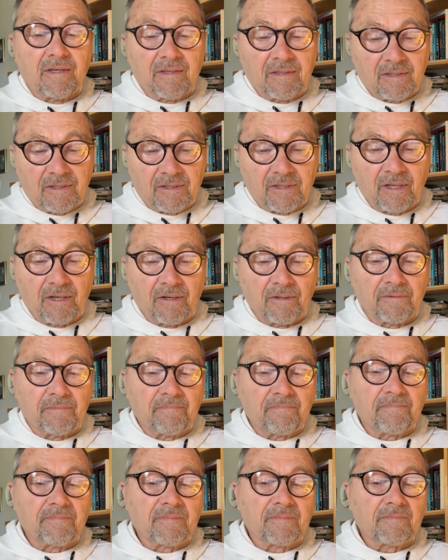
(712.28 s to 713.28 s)
So,
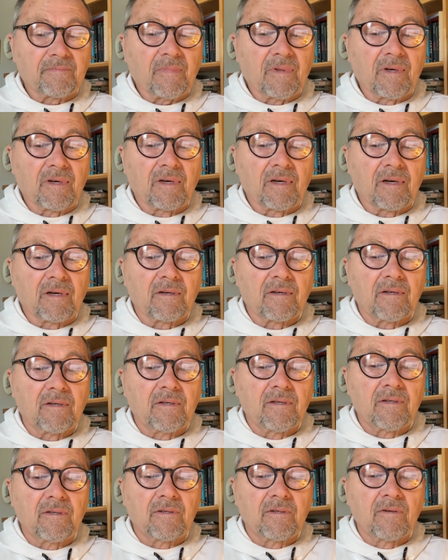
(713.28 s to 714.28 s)

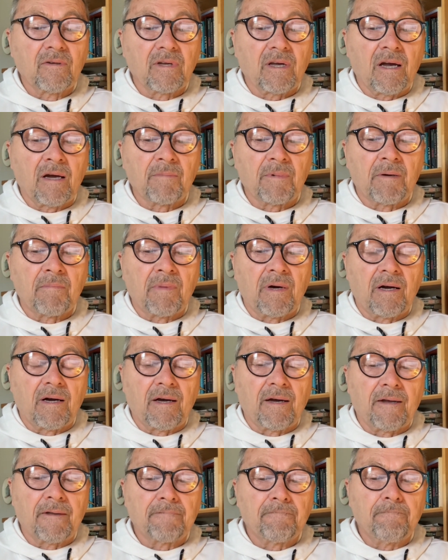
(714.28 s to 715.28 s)
Ghulam
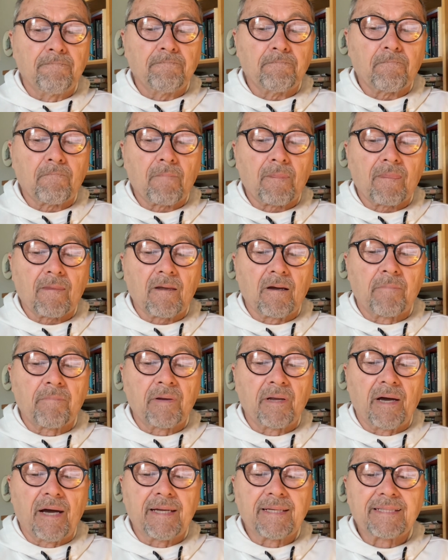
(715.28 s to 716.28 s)
Ahmad
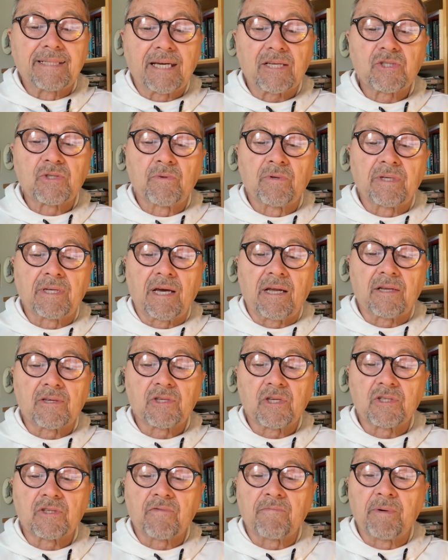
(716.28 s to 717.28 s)
applied textual
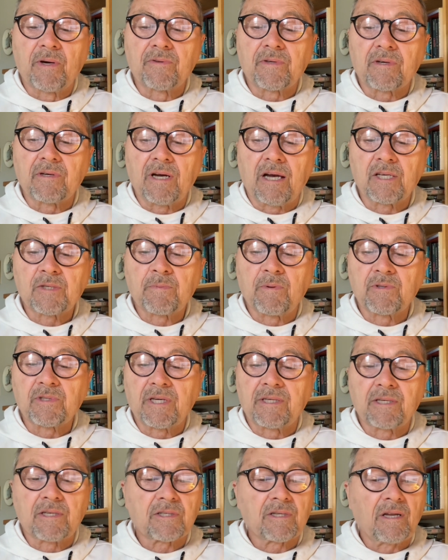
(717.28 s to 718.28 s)
analysis of both the Gospels
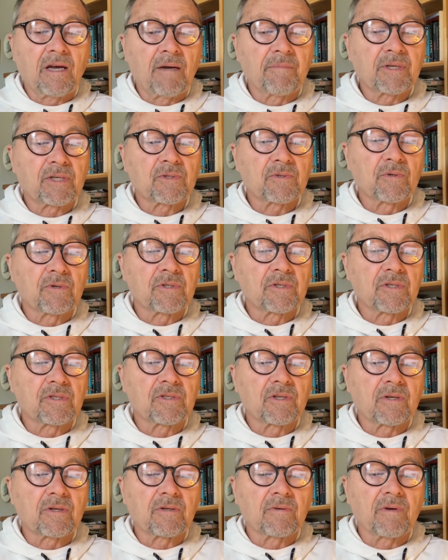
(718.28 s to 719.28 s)
and Islamic sources,
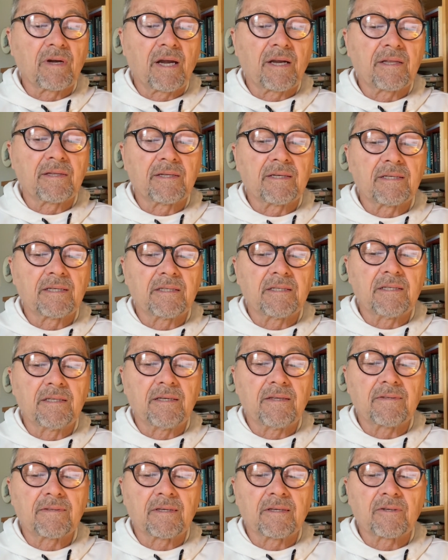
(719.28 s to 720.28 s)
the Quran and the
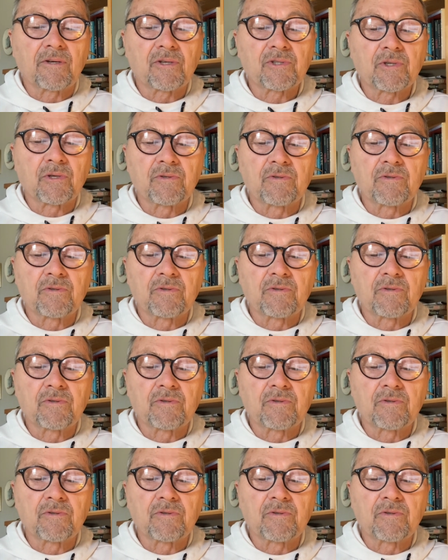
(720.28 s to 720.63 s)
Hadith, and also